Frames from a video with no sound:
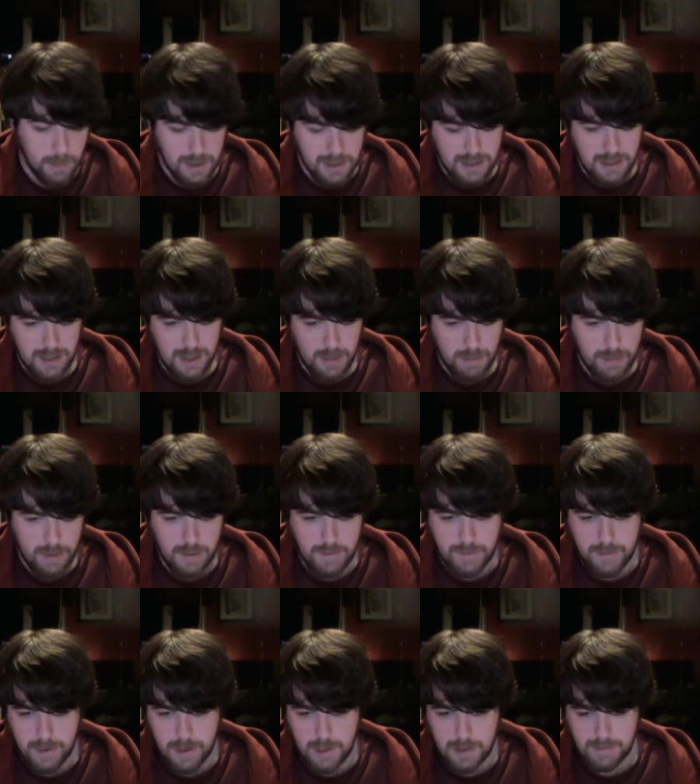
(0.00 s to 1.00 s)
was a couple I
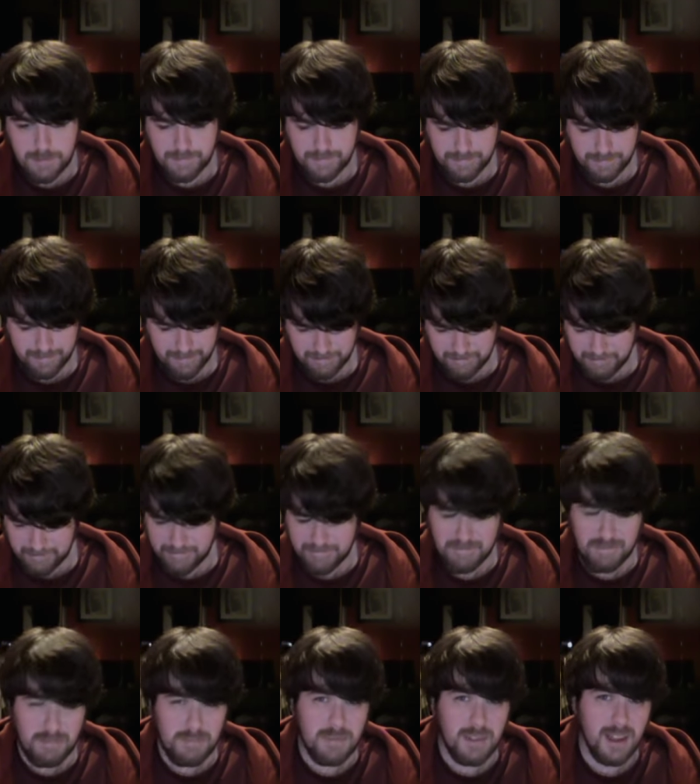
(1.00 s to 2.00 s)
thought
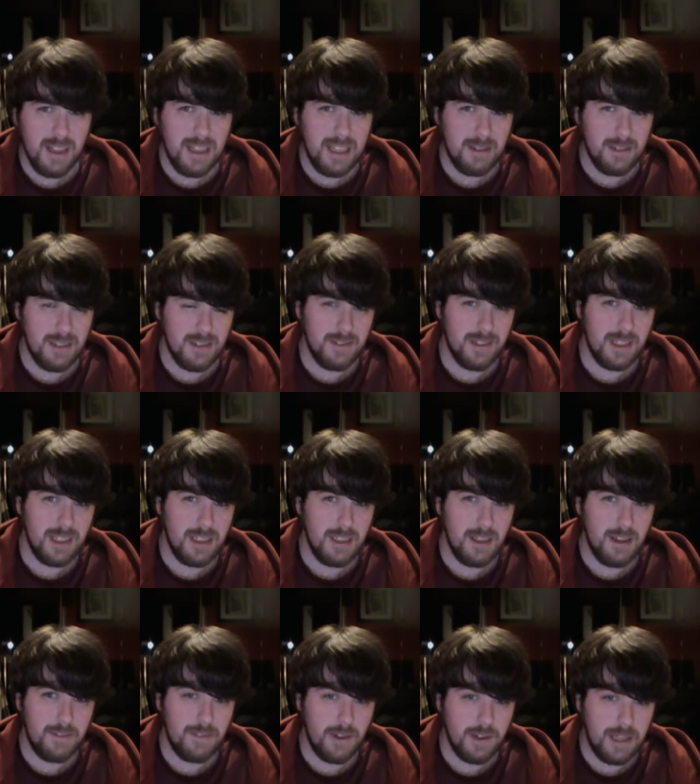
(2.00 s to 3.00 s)
that wasn't
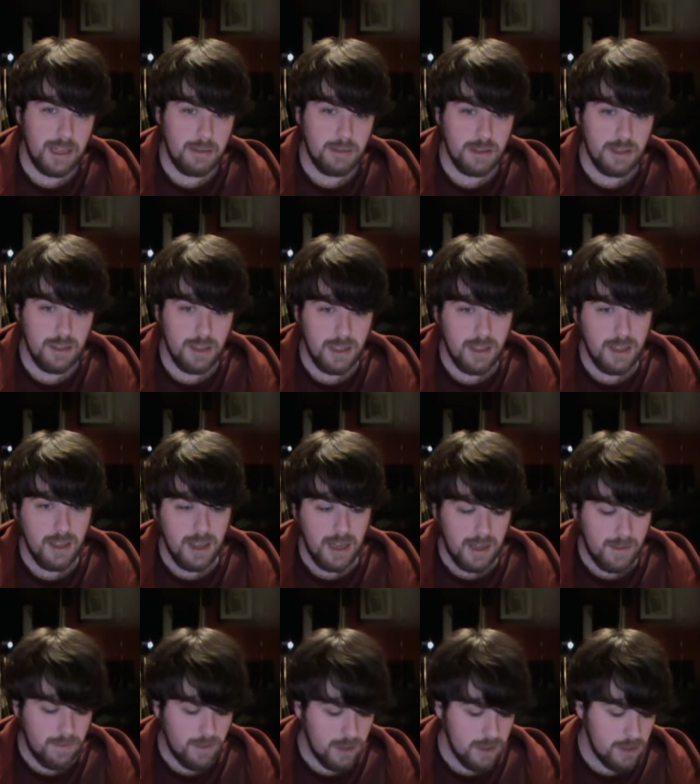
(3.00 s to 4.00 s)
really. I thought that was good.
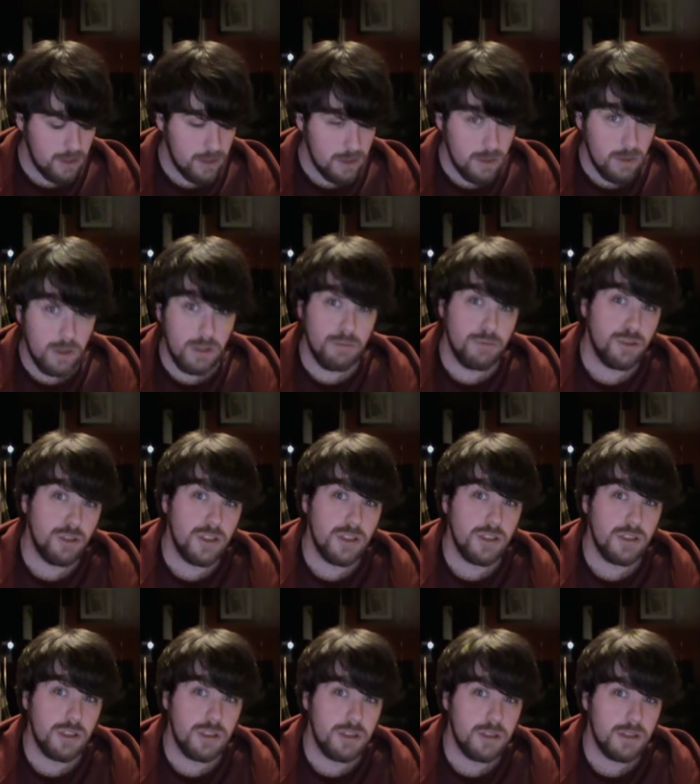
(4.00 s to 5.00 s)
I thought the
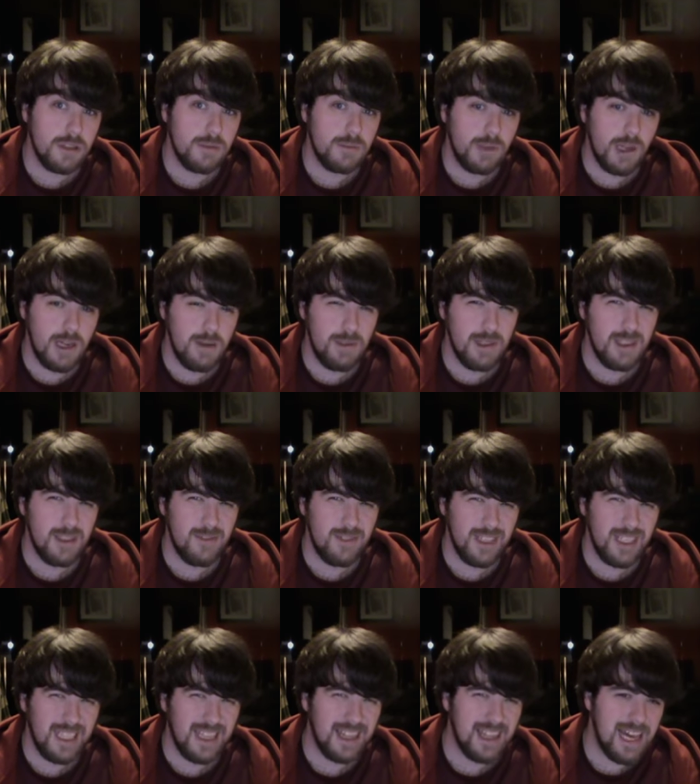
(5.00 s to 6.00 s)
Stormwatch one wasn't
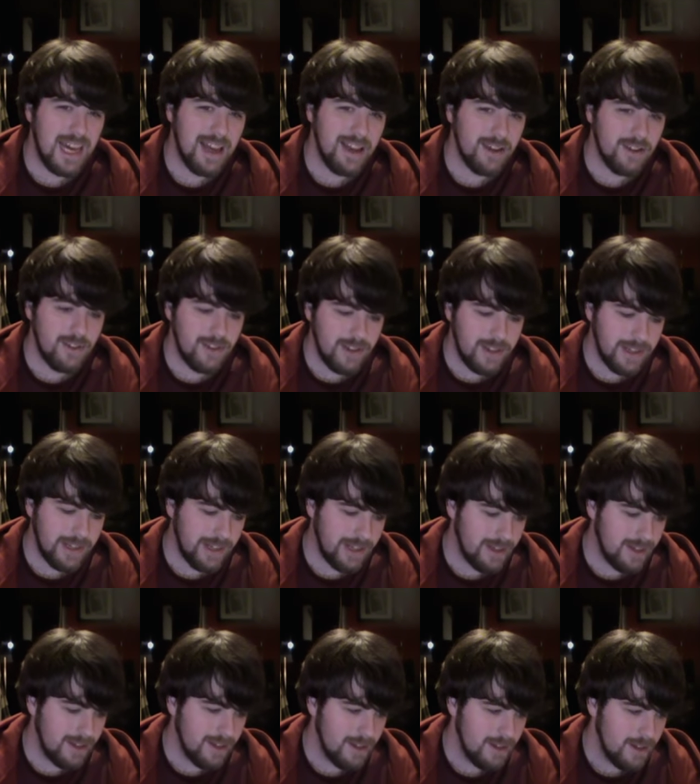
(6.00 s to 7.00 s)
really that good,
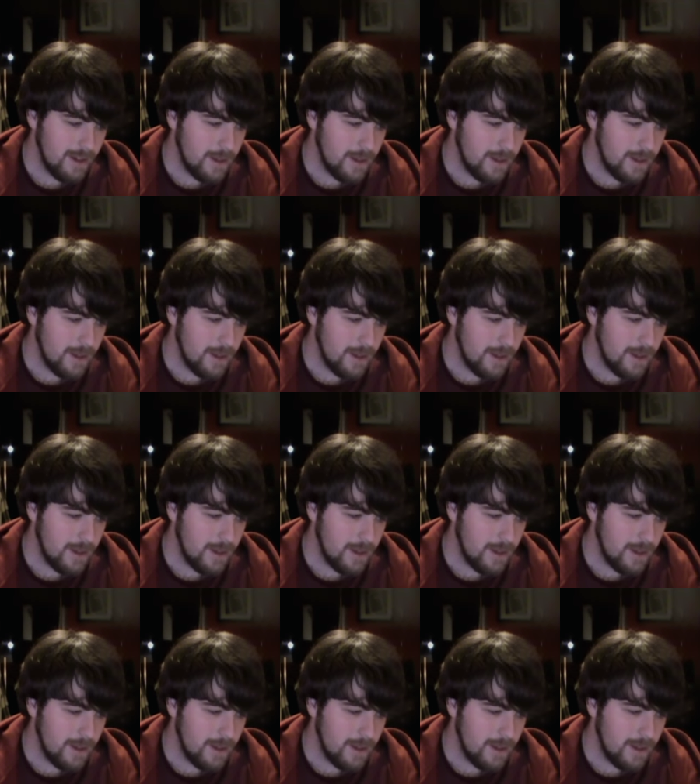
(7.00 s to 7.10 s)
and